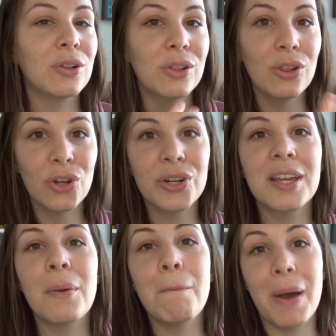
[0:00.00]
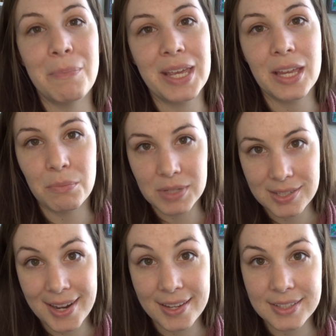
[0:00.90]
learning by making
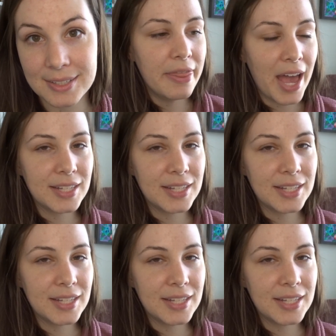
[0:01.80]
mistakes. That